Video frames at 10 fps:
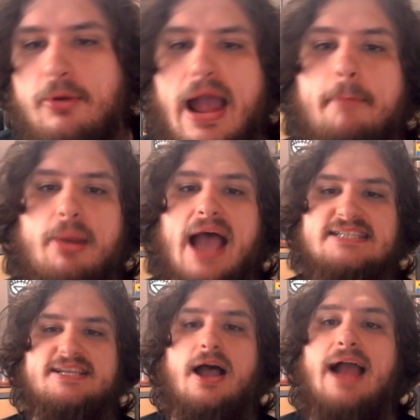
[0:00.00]
around
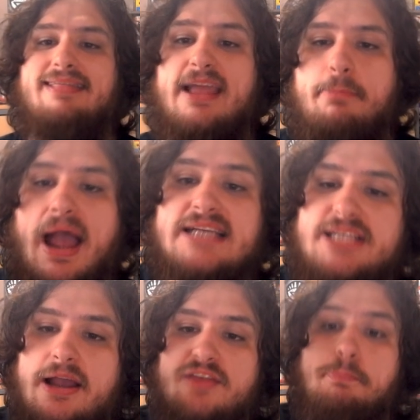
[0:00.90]
Bryce Young. I think Bryce
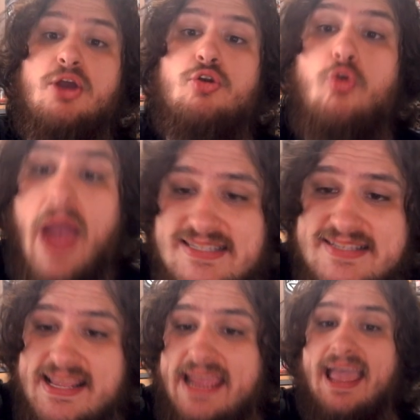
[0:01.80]
Young is
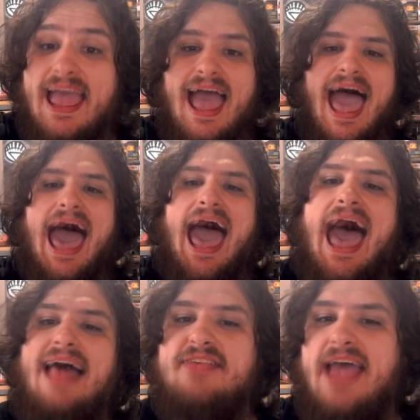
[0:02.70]
progressing
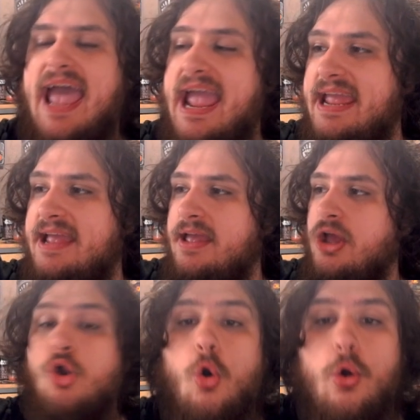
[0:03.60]
as a
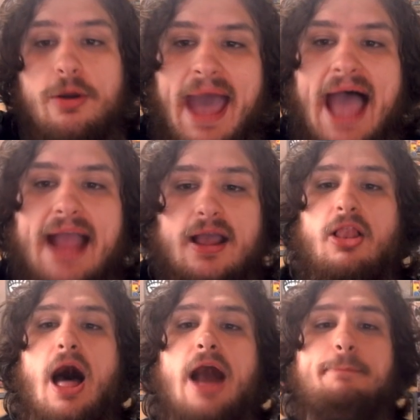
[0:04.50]
quarterback. A
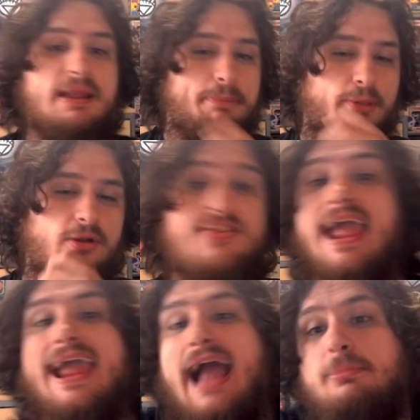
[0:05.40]
lot of people are
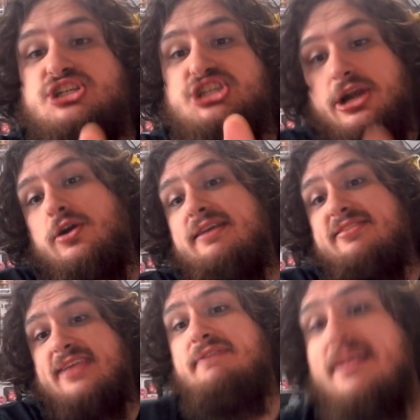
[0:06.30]
saying I'm generous
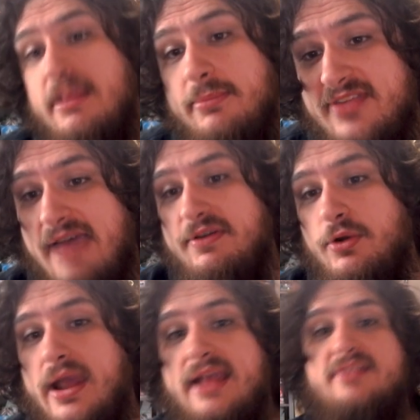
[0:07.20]
giving them 7
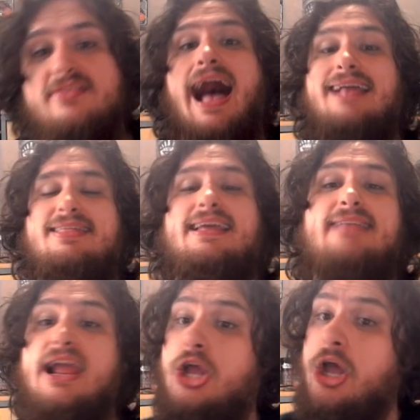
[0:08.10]
wins. I think
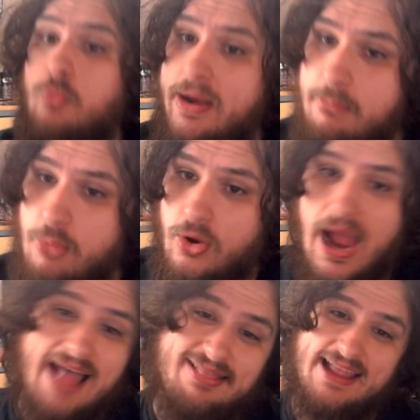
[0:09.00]
they could win more.
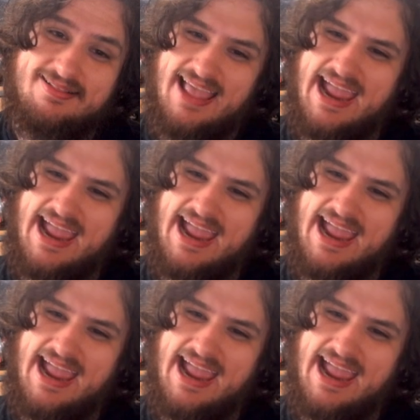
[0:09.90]
I think